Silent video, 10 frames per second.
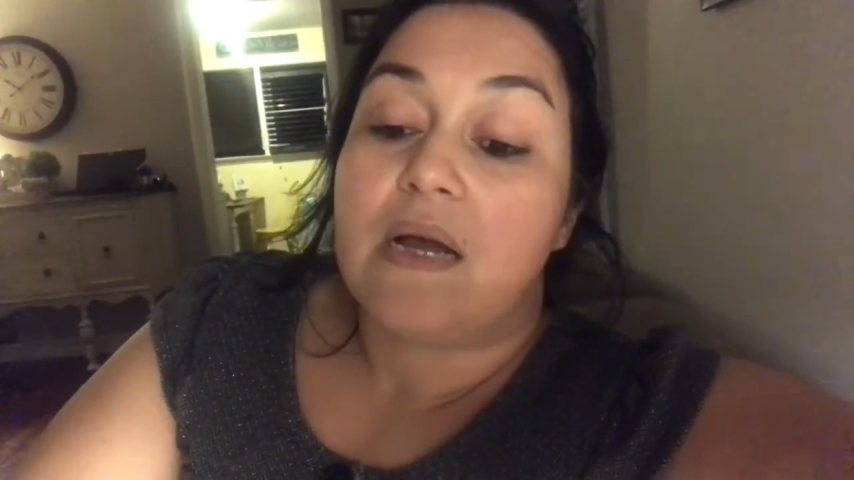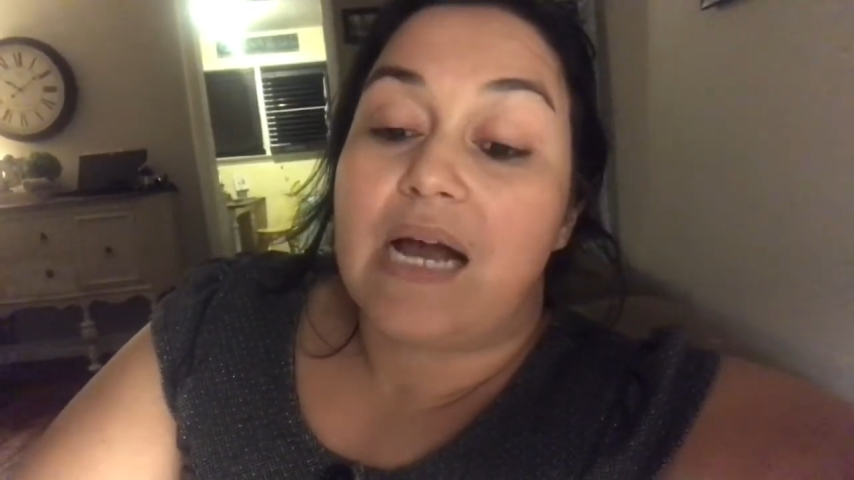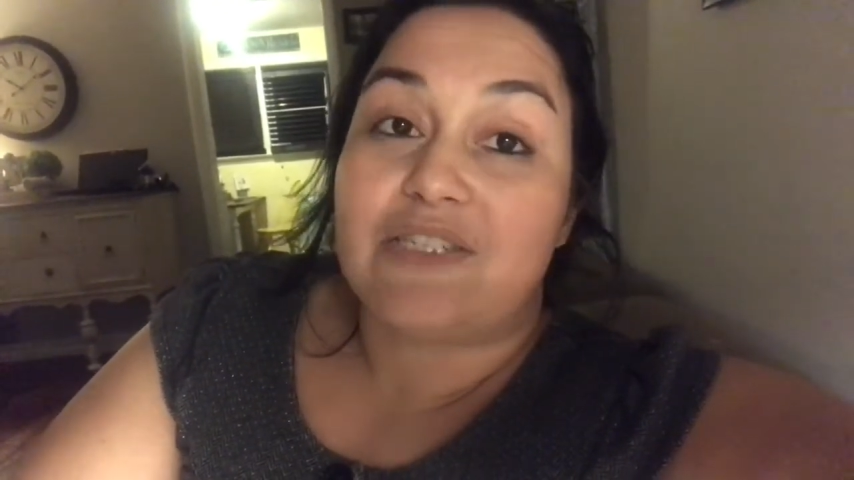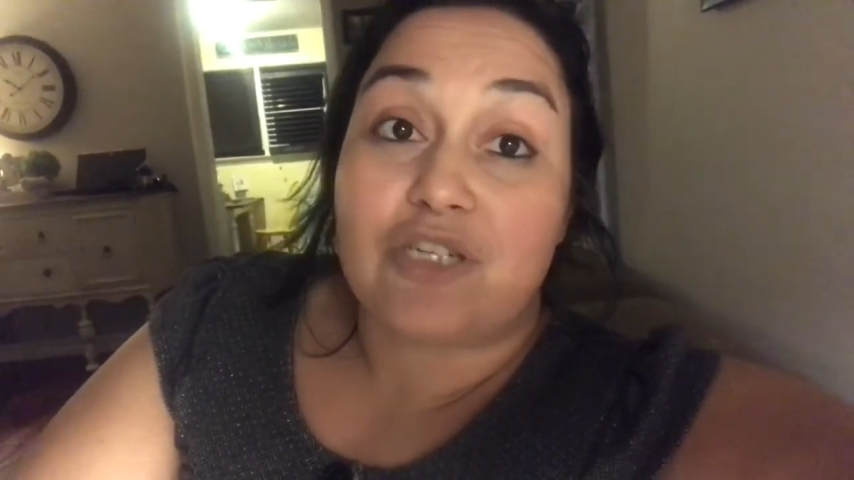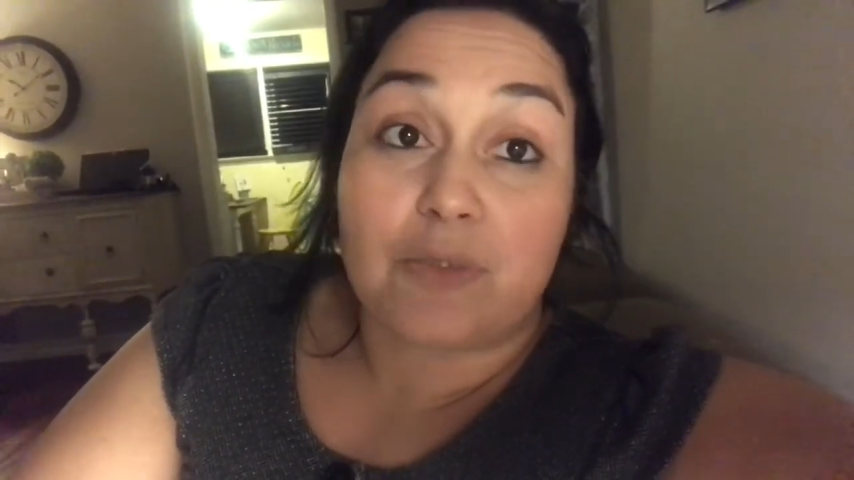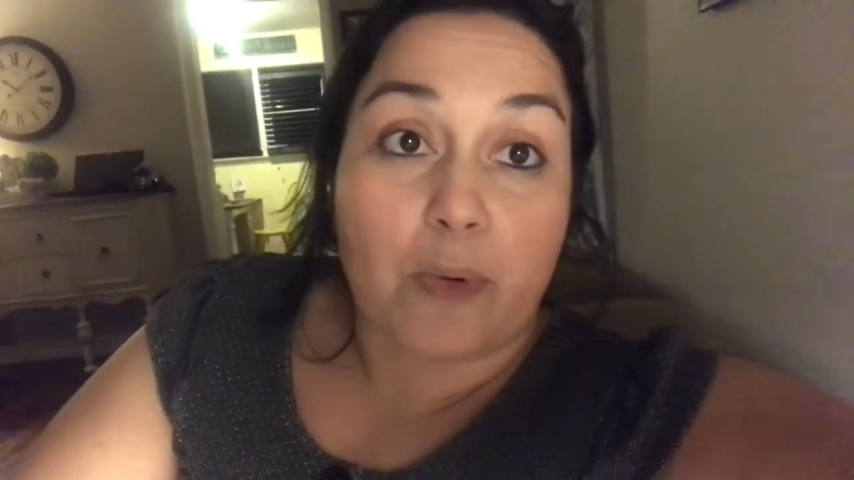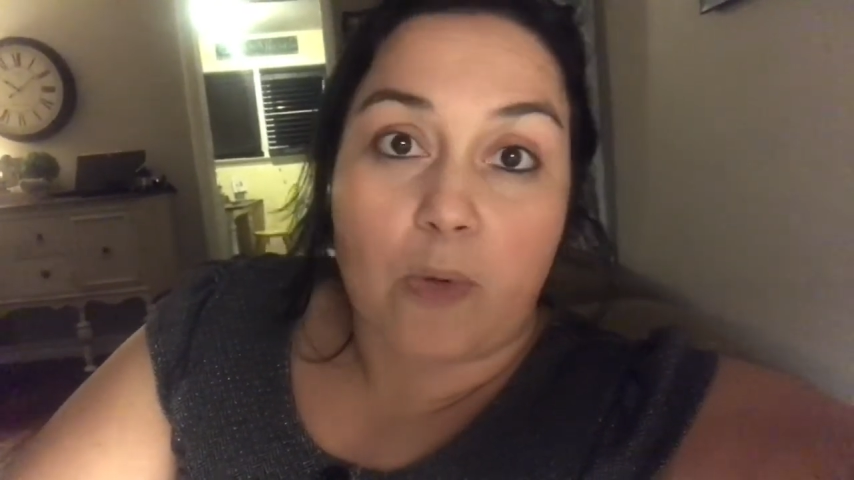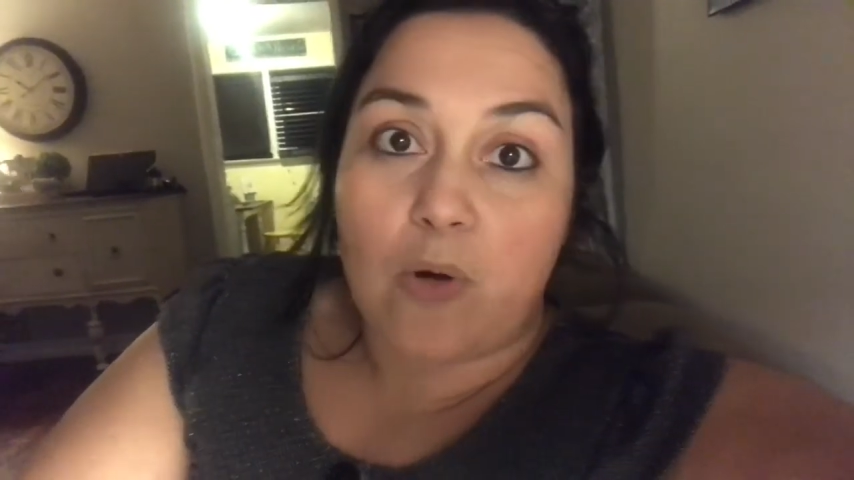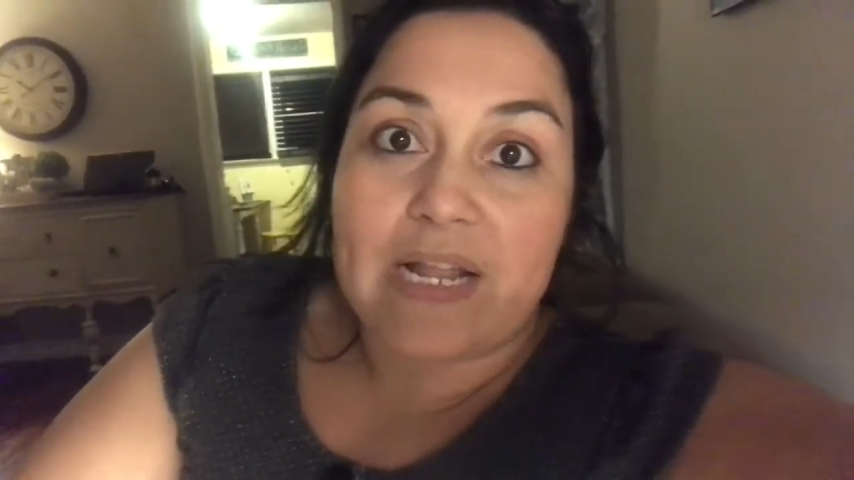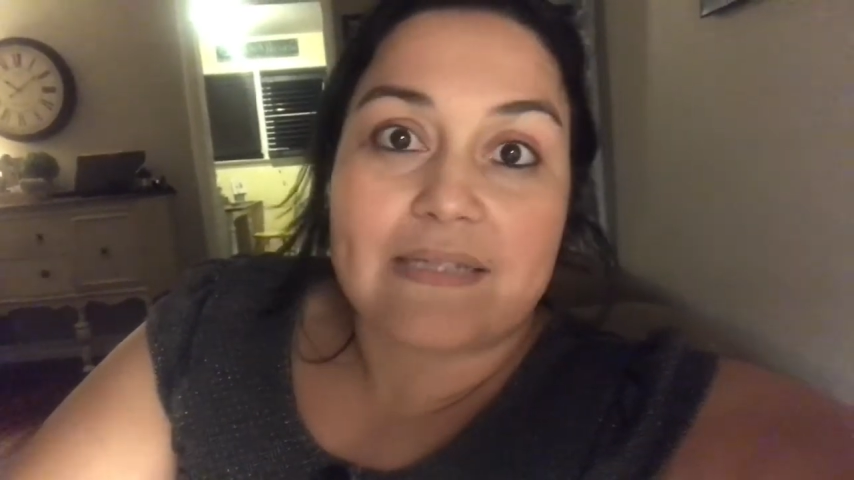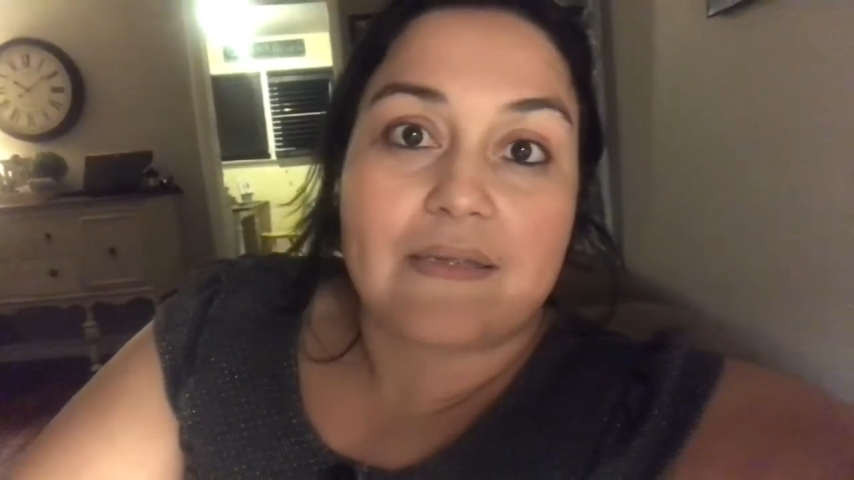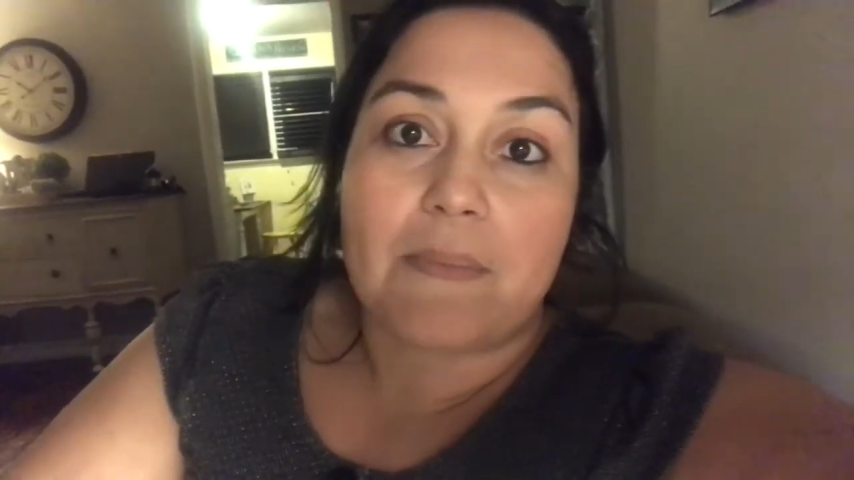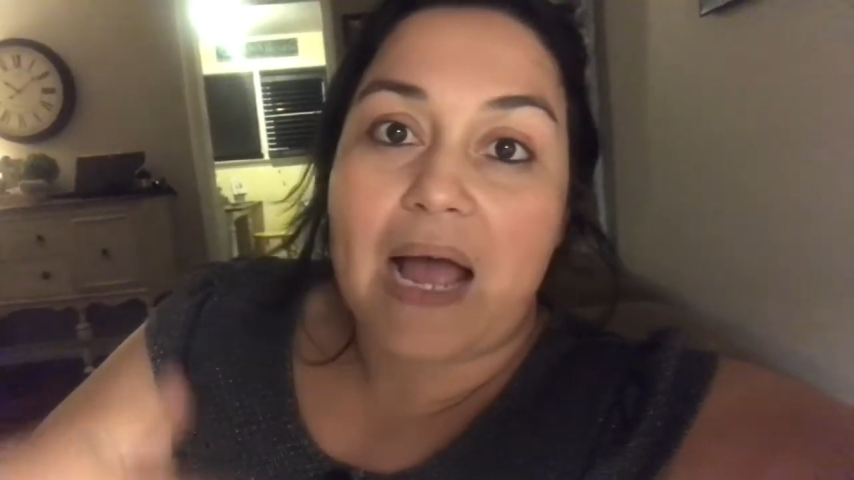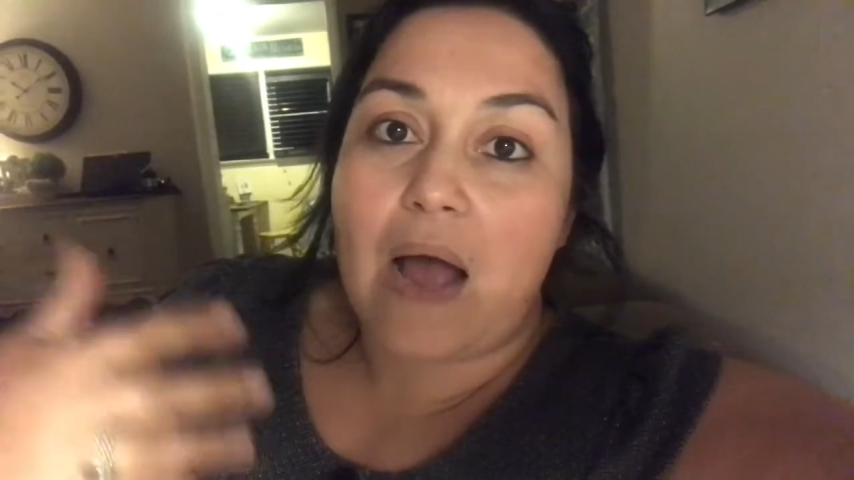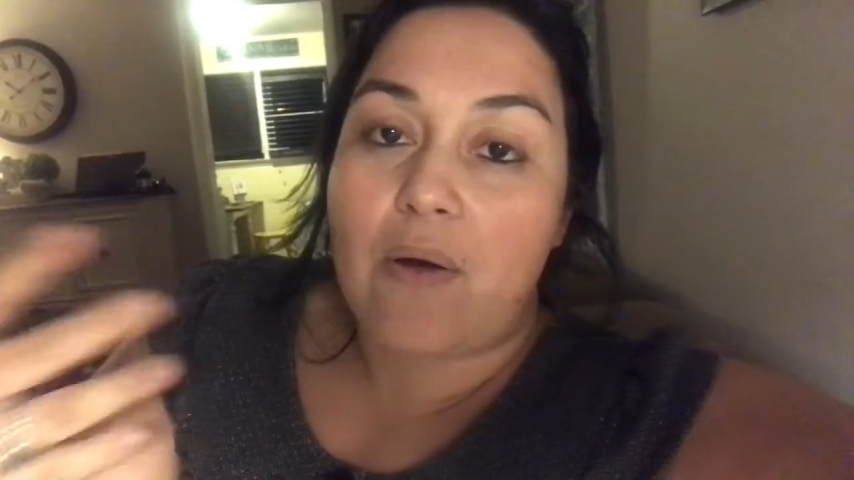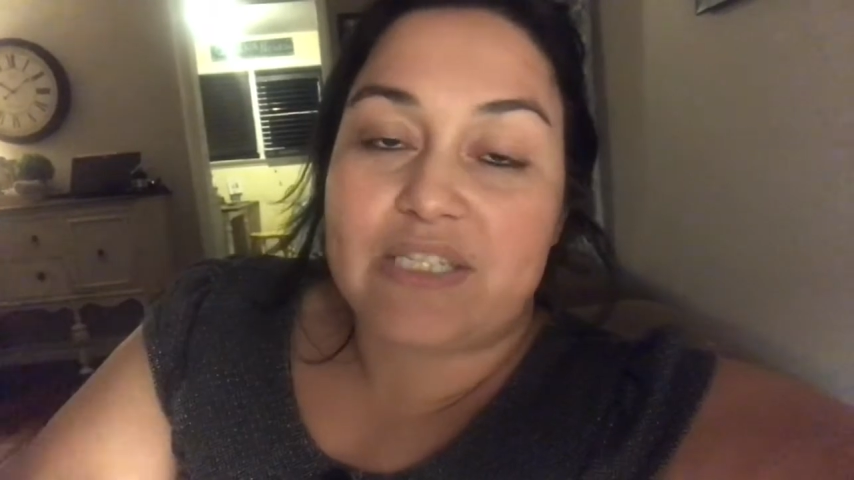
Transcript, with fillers: I try to promote it somehow.